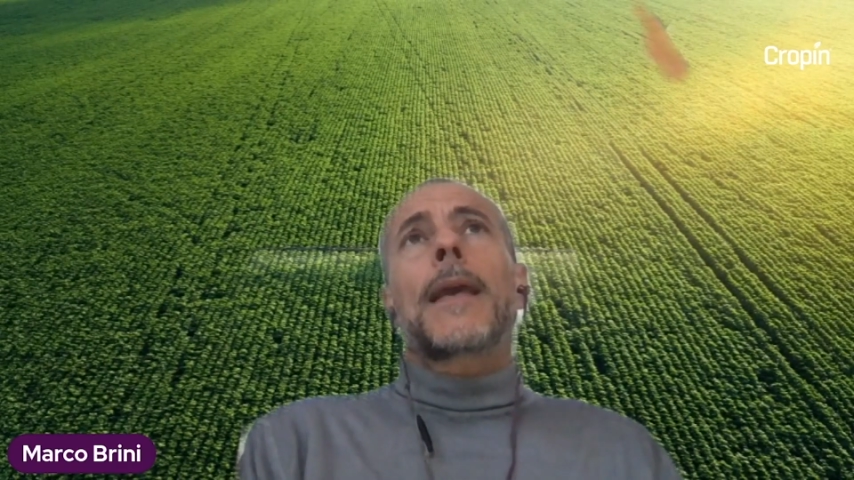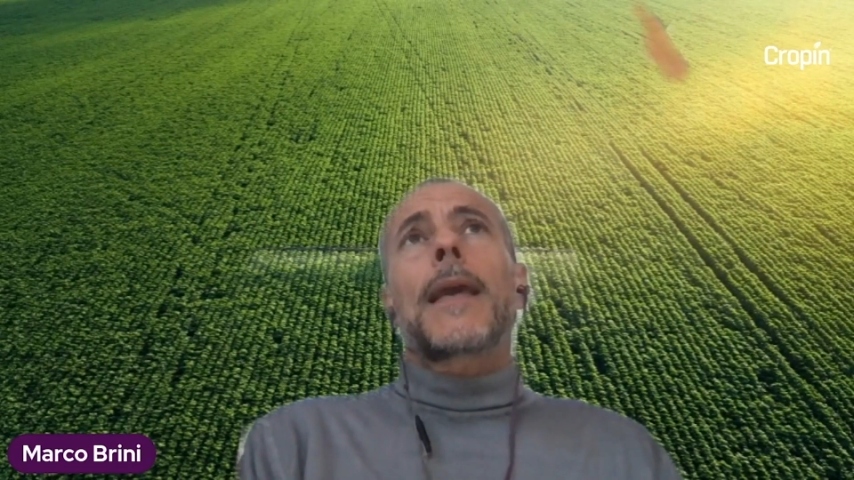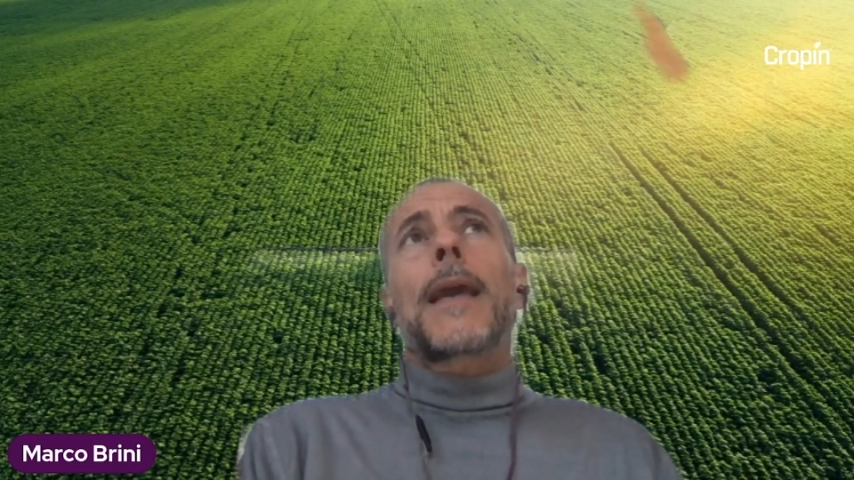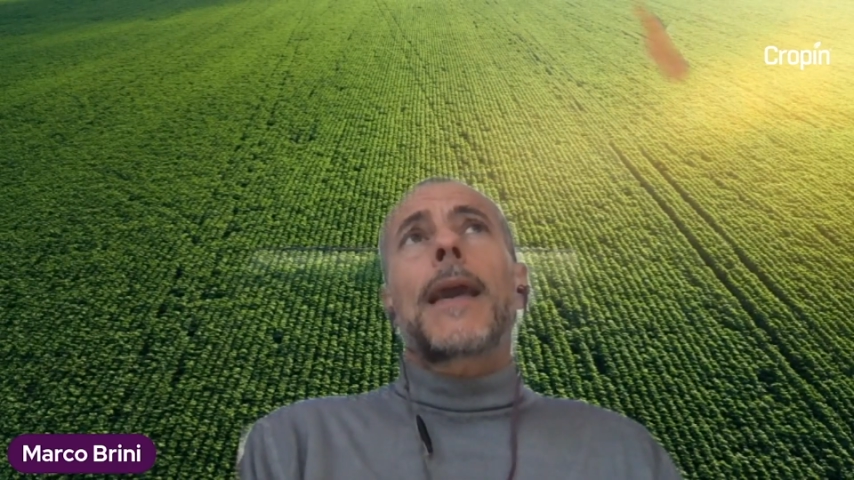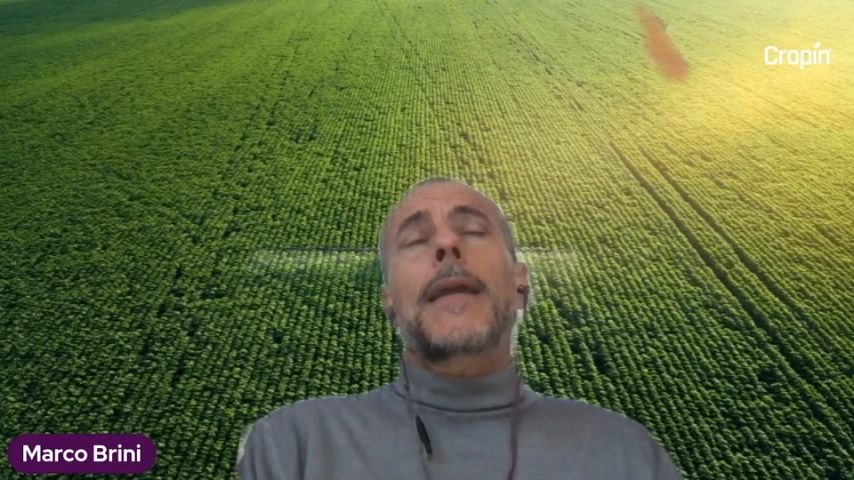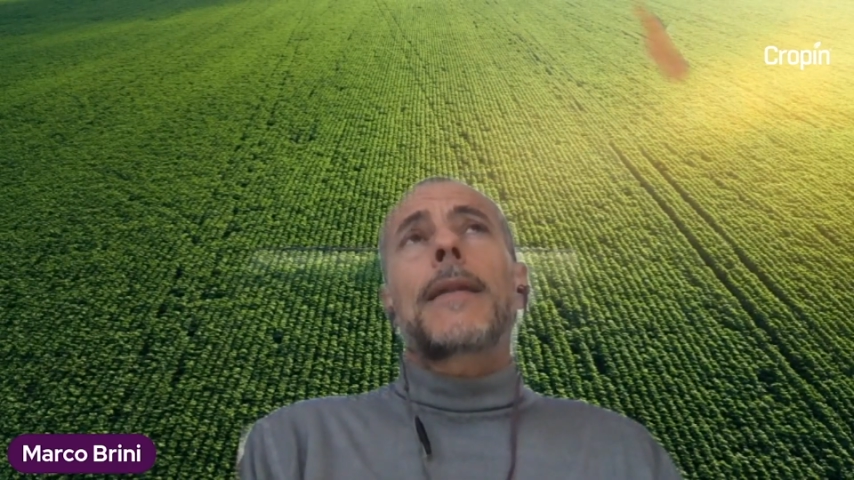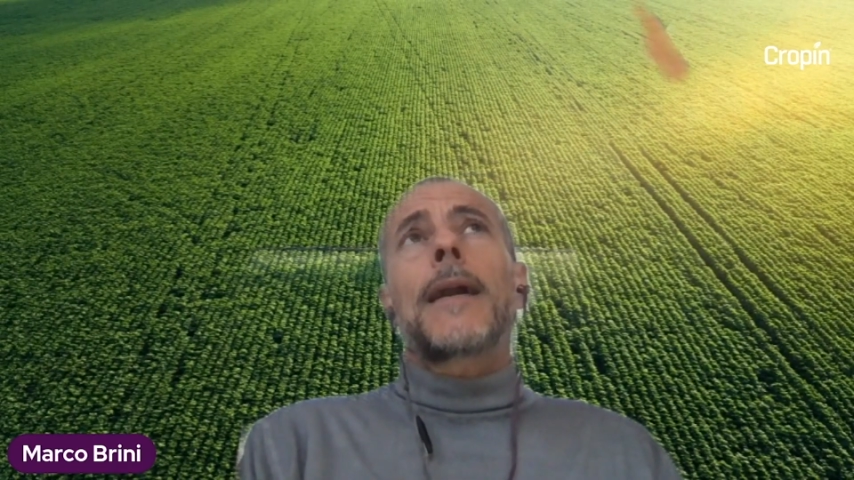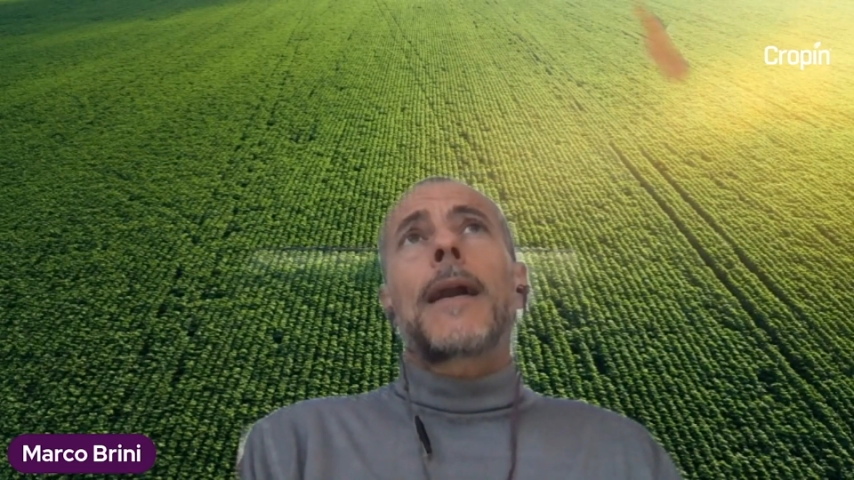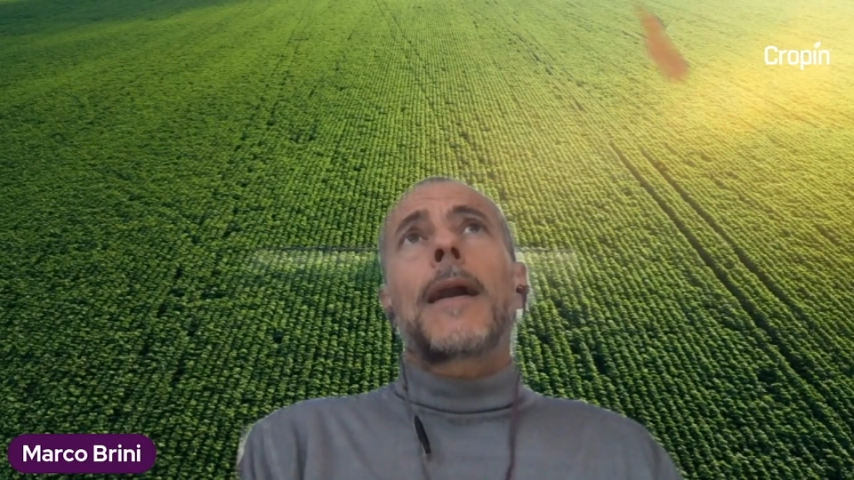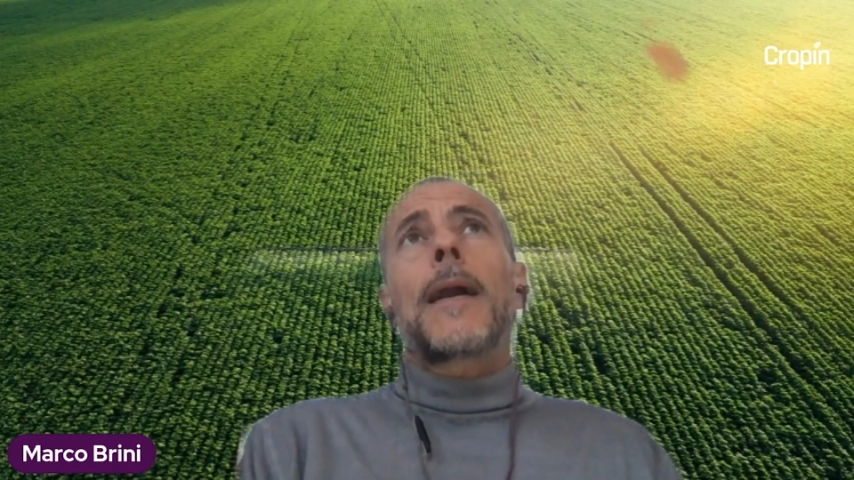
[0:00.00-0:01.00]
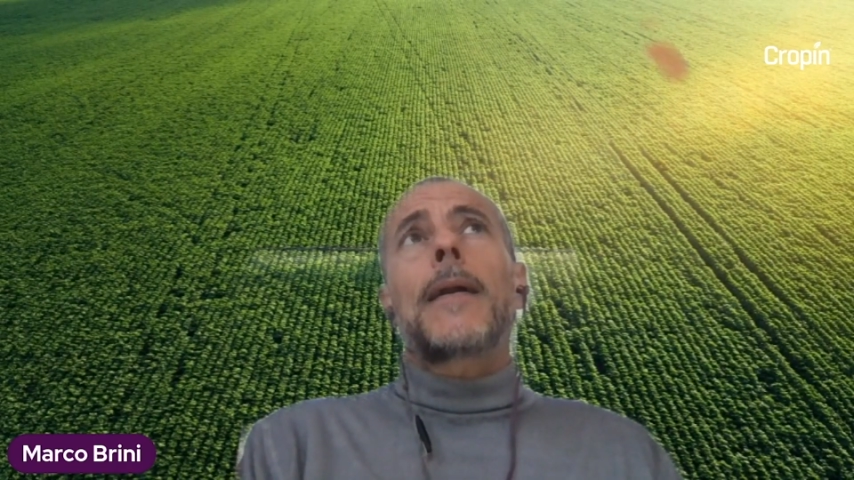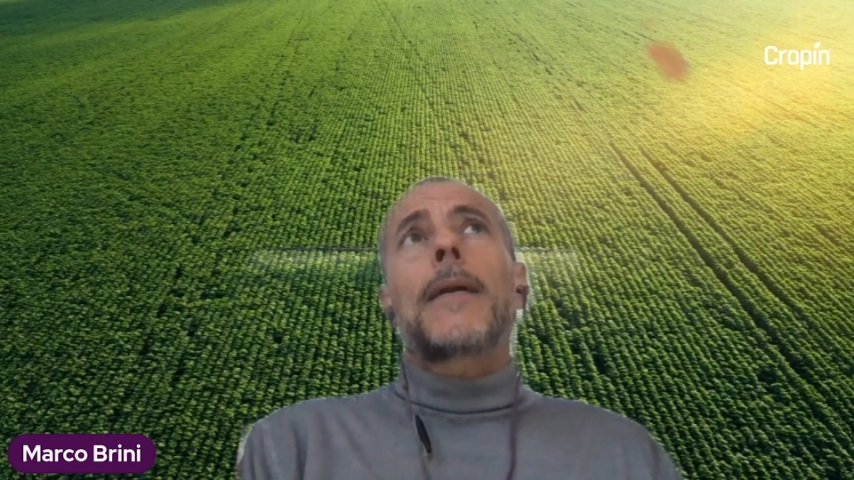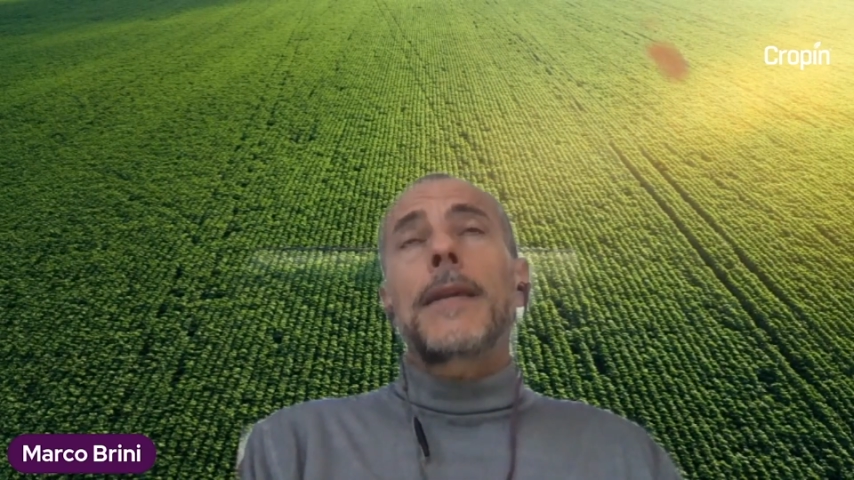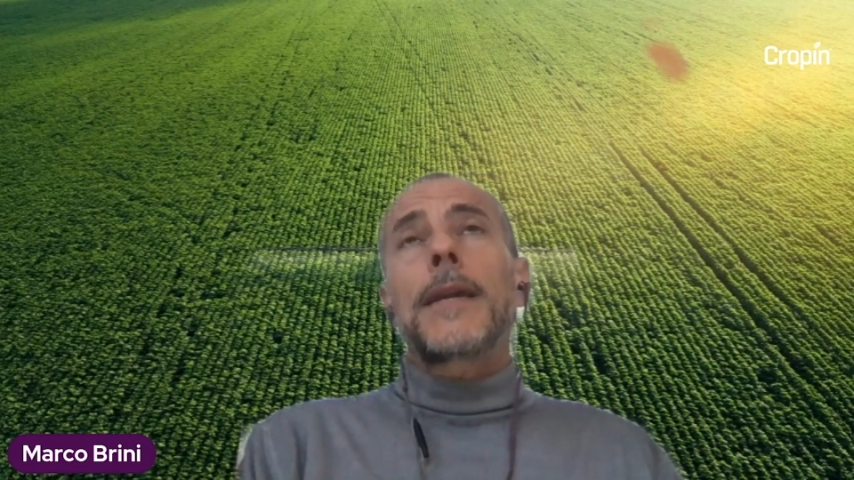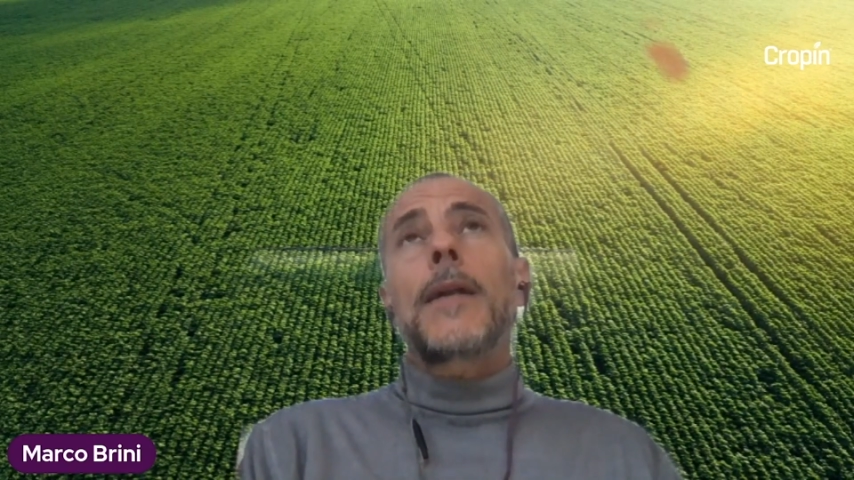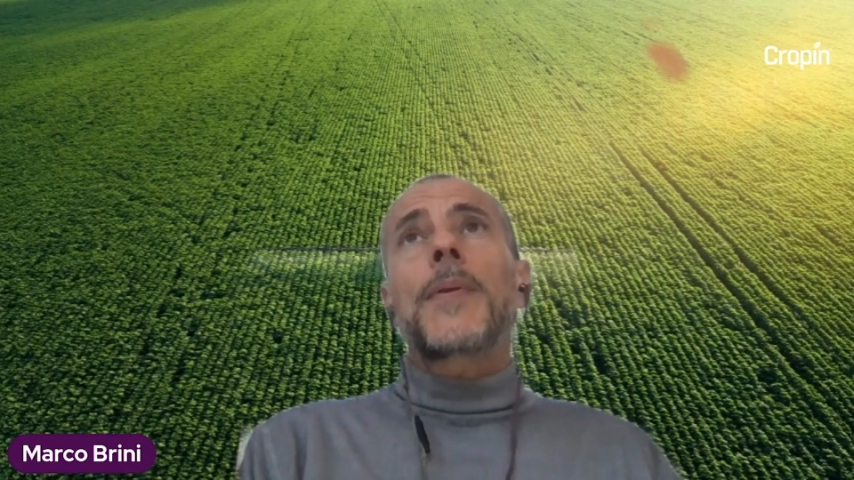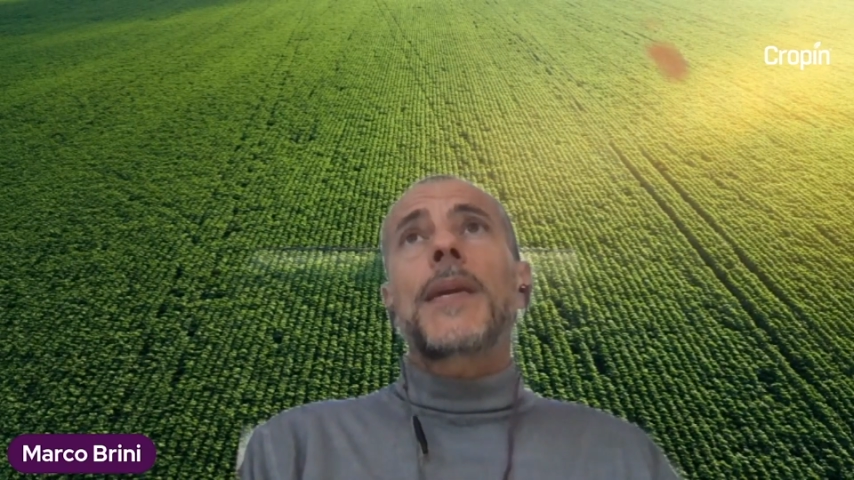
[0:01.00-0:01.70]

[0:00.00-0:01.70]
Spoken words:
And ERP